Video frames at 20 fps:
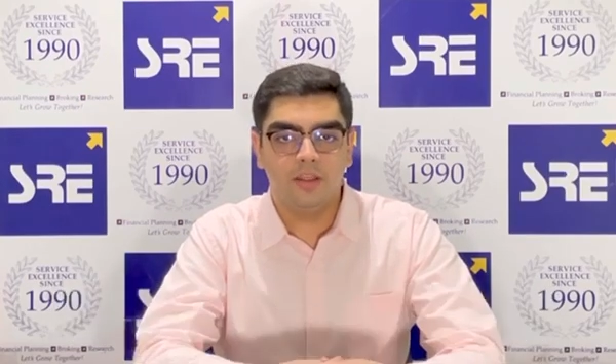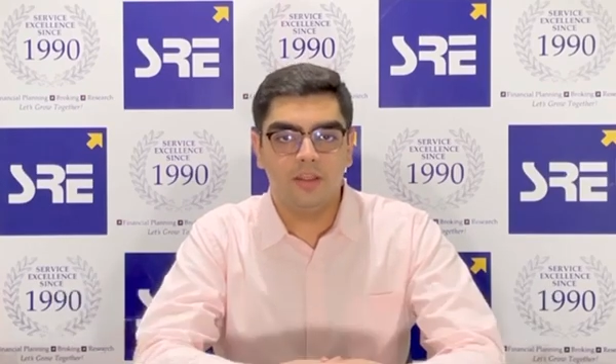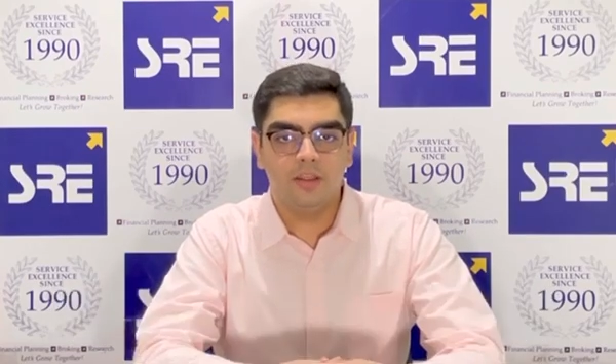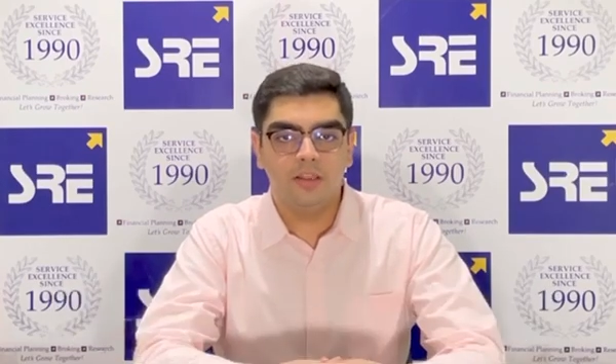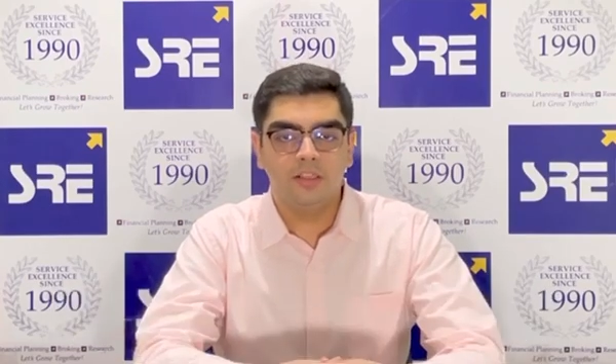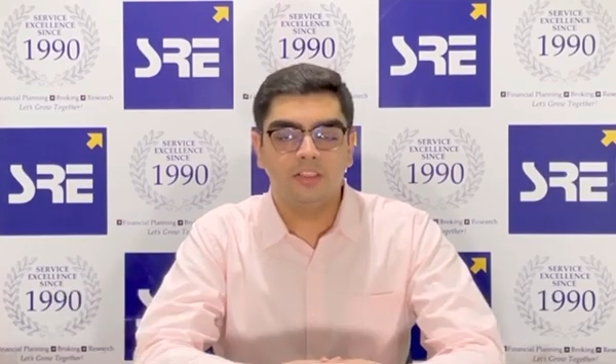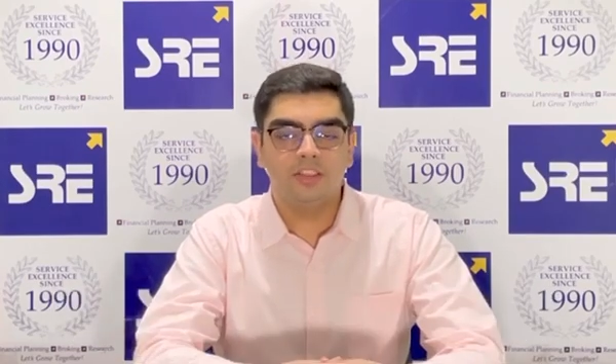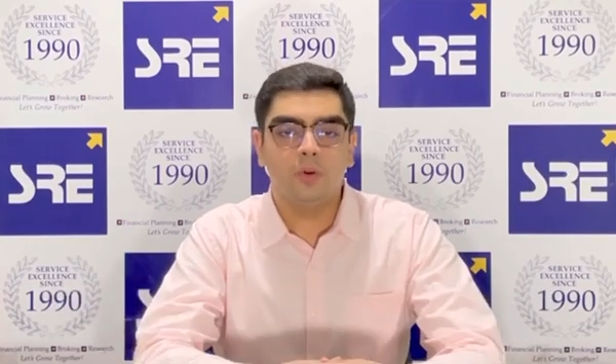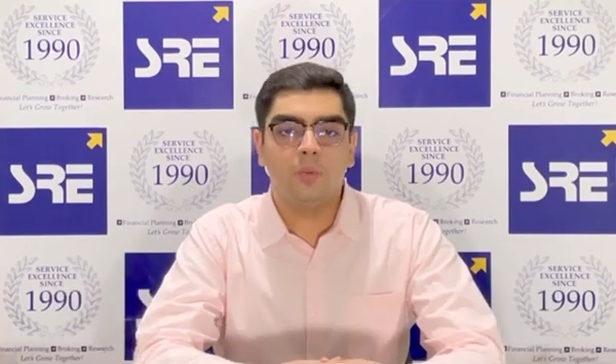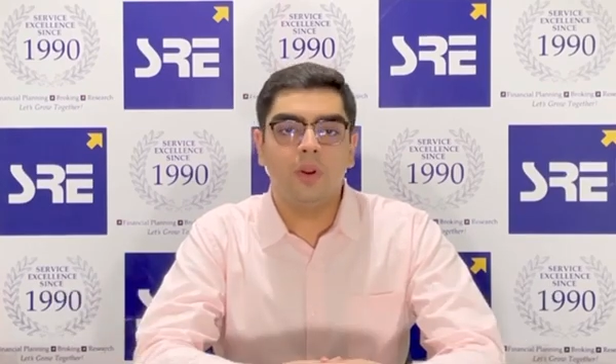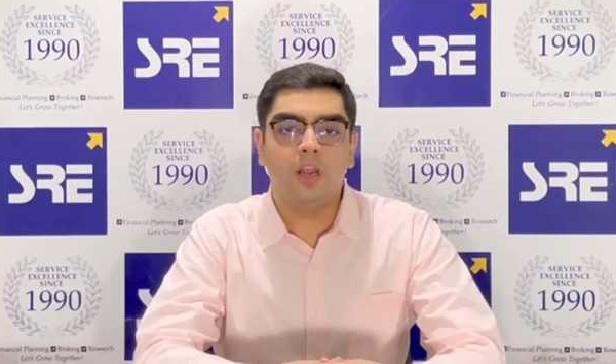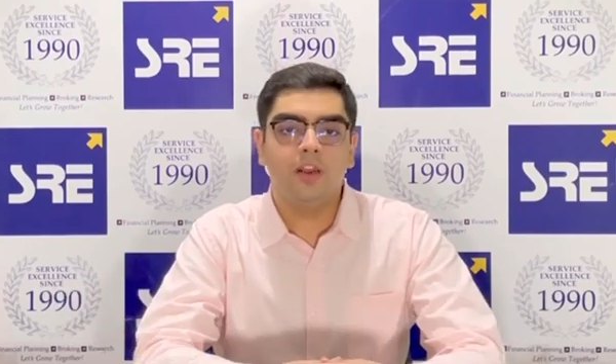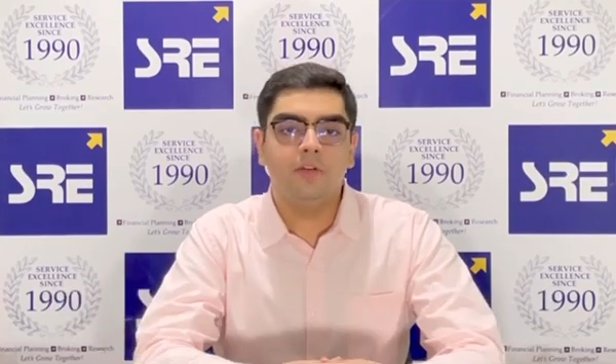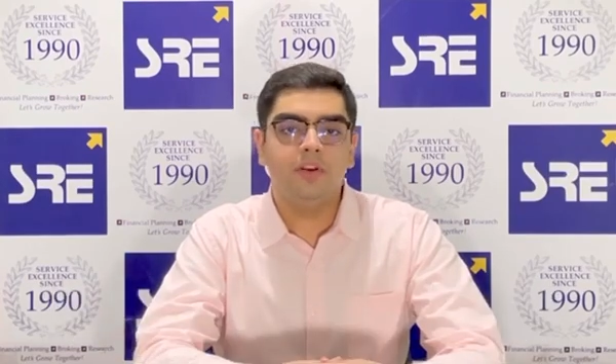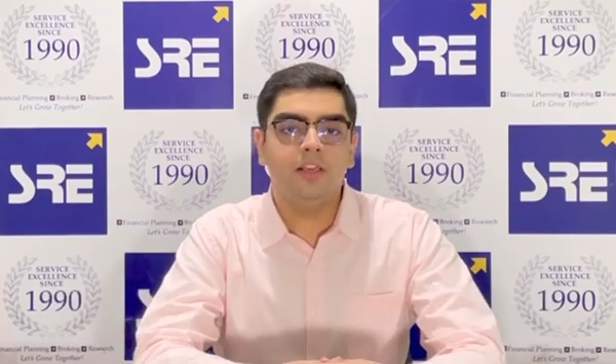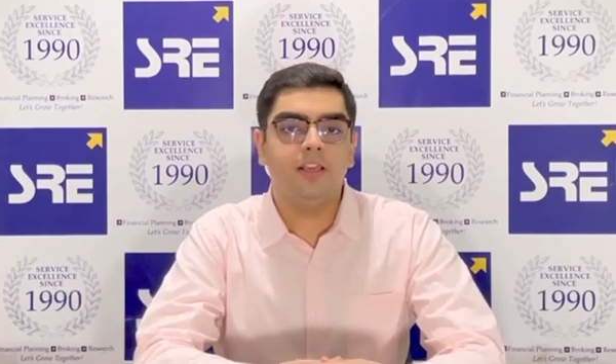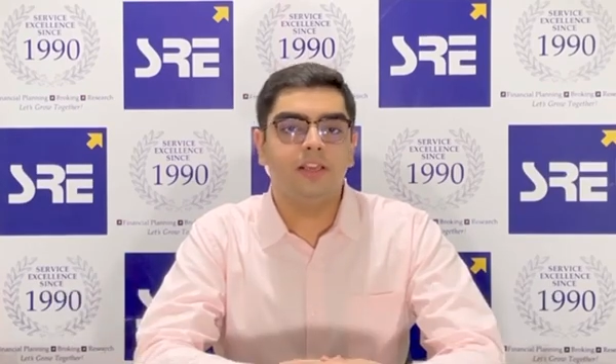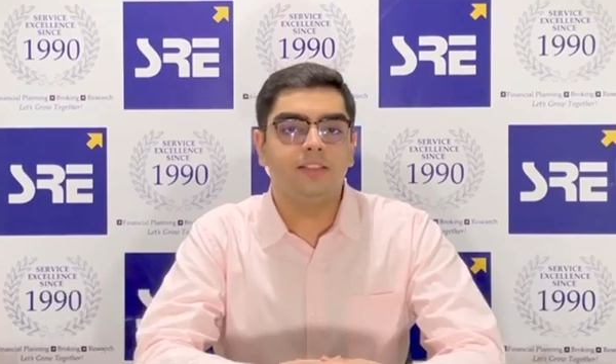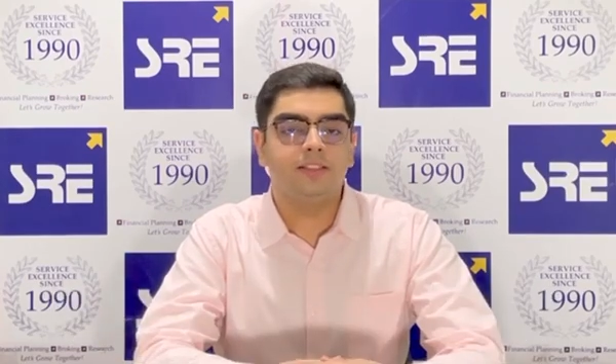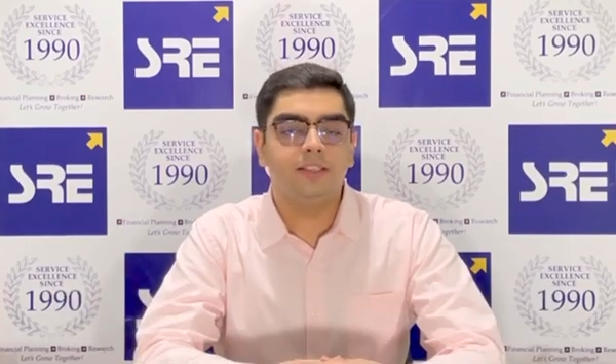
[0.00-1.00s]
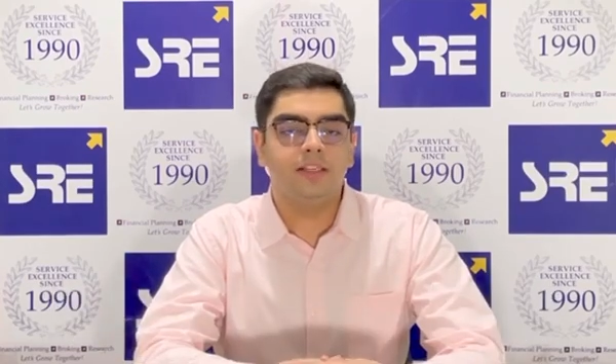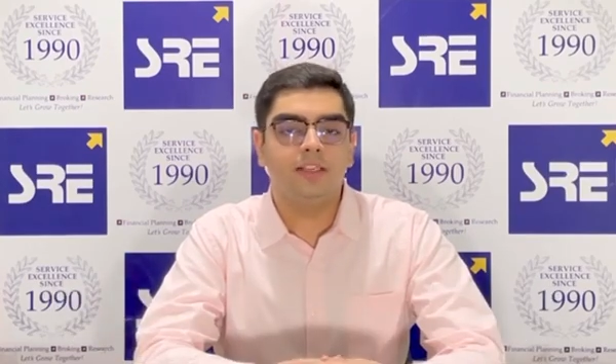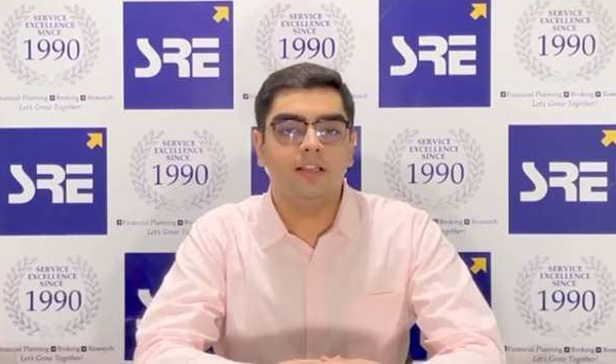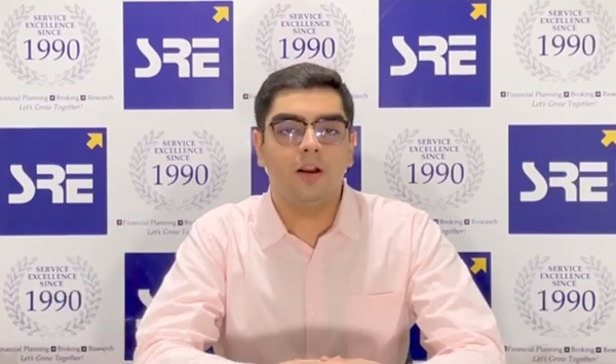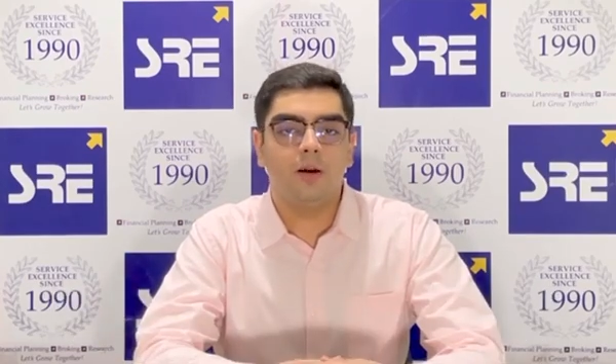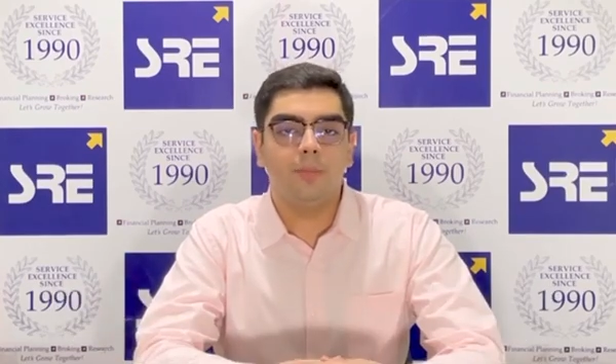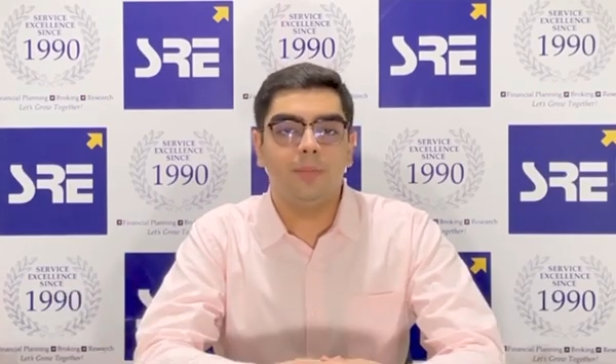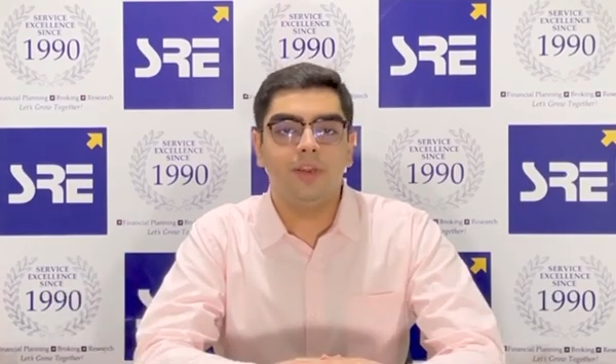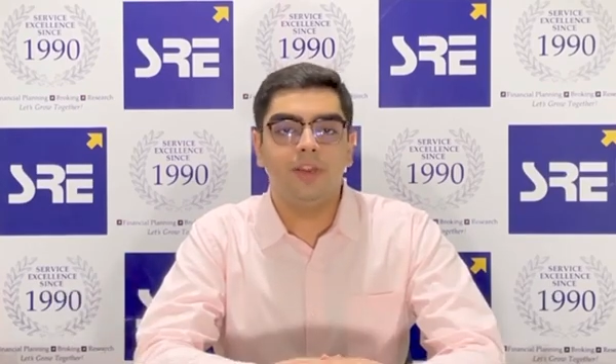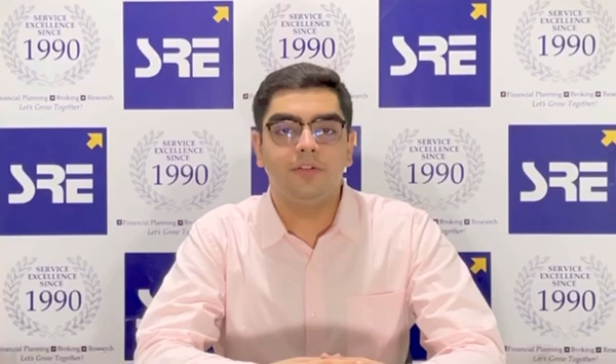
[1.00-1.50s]
So whenever a listed
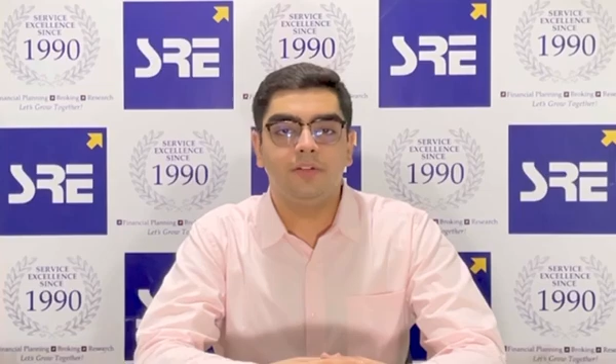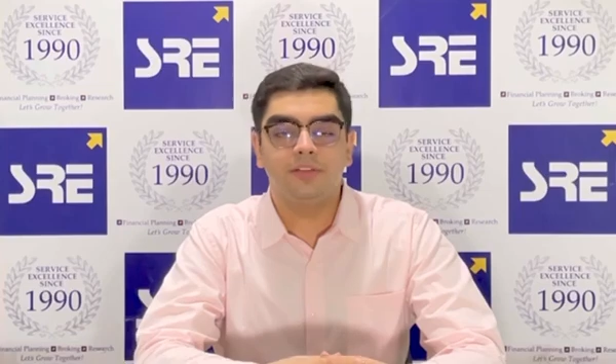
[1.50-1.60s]
company